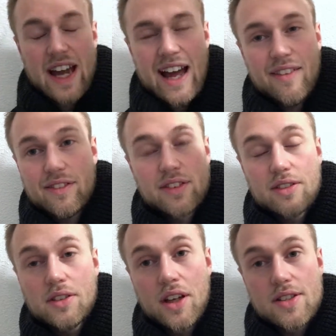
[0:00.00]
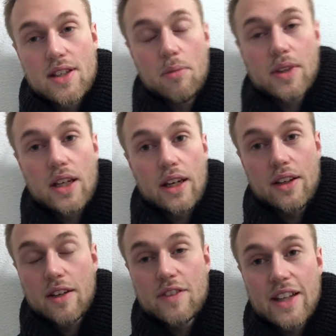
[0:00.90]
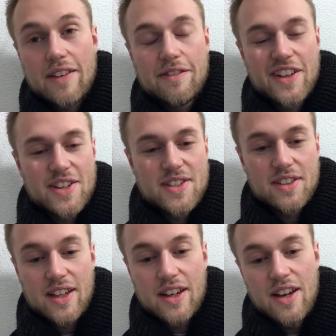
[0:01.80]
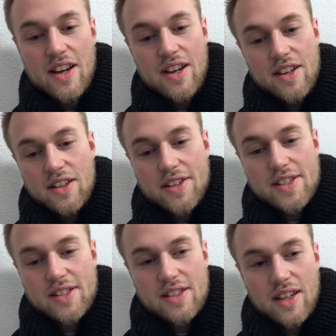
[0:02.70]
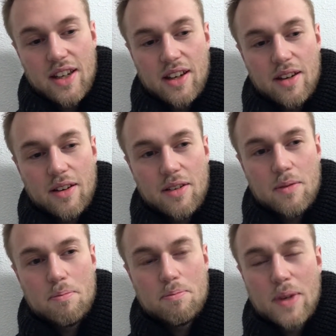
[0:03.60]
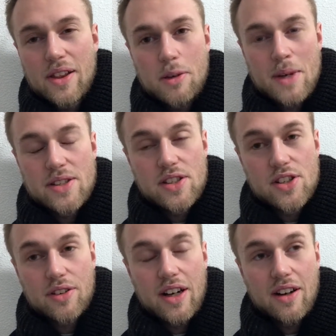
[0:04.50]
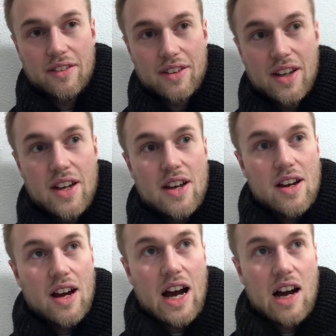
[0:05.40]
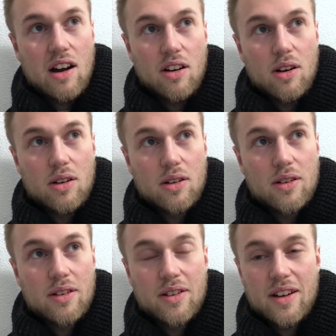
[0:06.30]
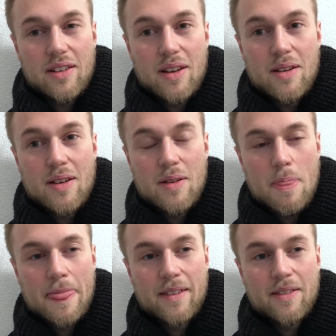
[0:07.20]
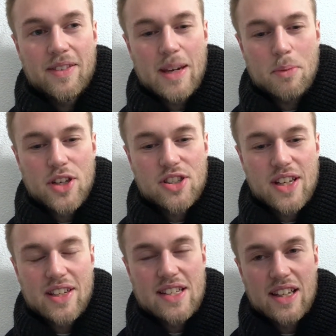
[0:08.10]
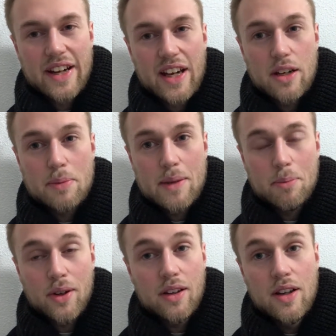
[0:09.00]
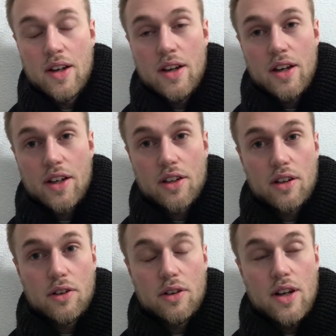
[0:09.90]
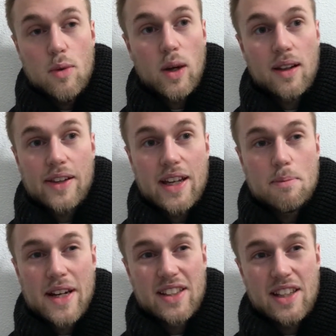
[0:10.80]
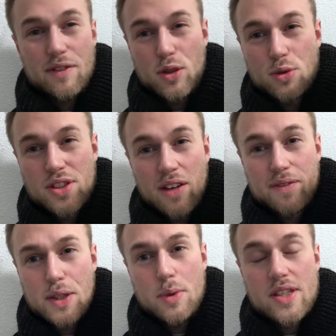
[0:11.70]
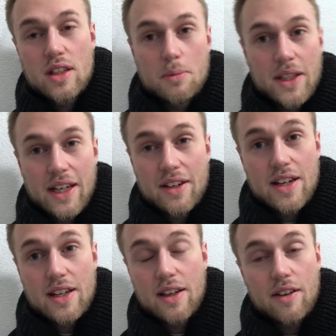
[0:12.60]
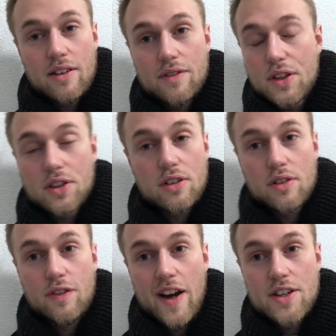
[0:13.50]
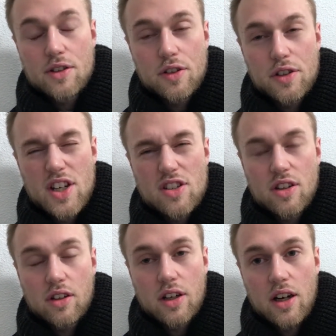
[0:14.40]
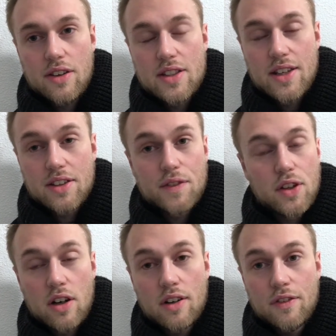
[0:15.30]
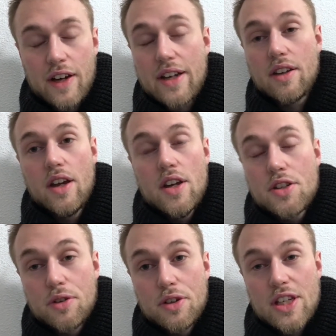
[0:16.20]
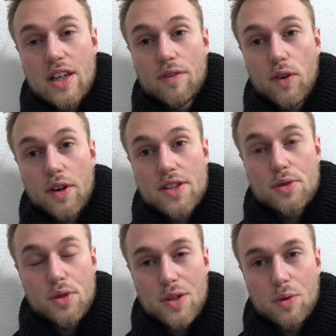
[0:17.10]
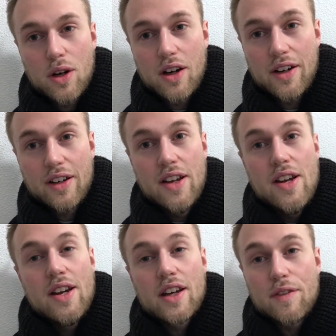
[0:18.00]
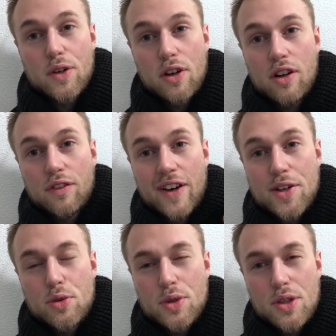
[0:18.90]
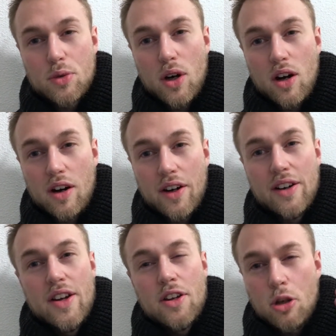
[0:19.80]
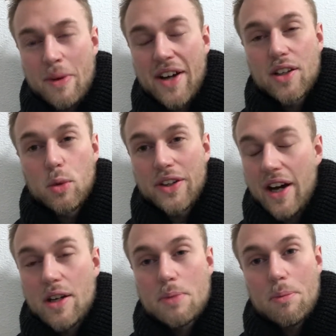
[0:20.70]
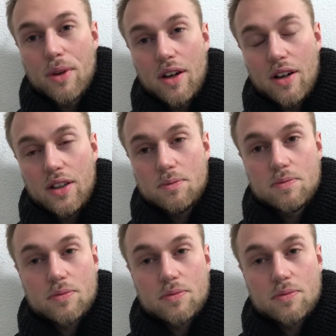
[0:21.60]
have done something, and they can feel envious, and they just build their message around how much they dislike other people. You know, while that might give you some views in the beginning, if you don't find your original content, if you can't find your unique voice, who you are, and if you can't find who you are, no matter what other people are,